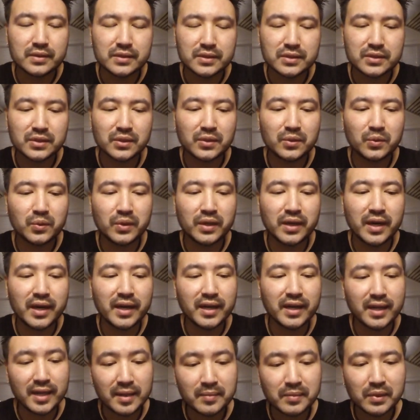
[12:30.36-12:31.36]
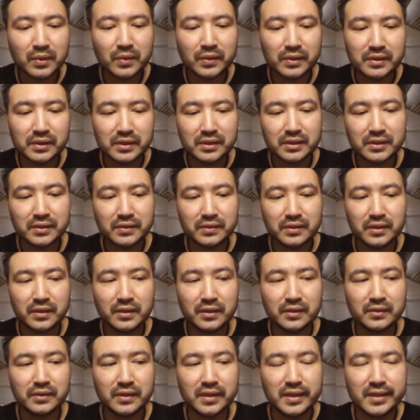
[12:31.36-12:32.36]
So what I am going to do,
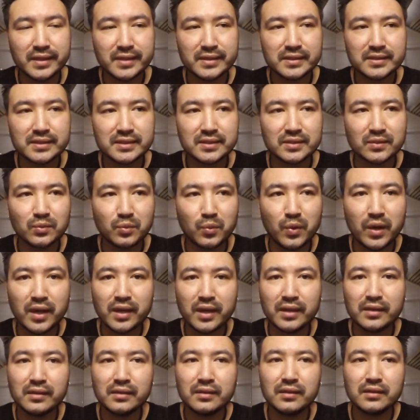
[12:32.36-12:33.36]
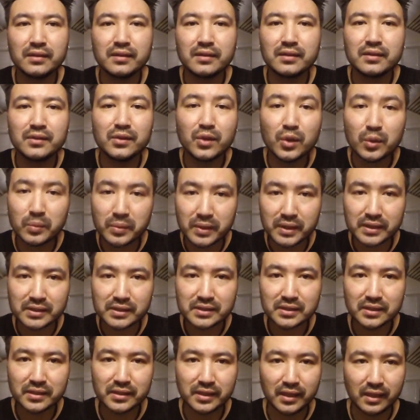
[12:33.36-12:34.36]
though, is when
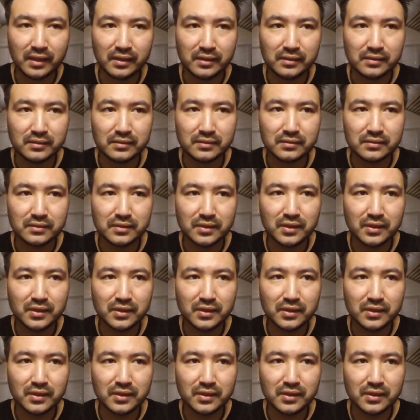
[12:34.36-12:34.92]
nobody's looking,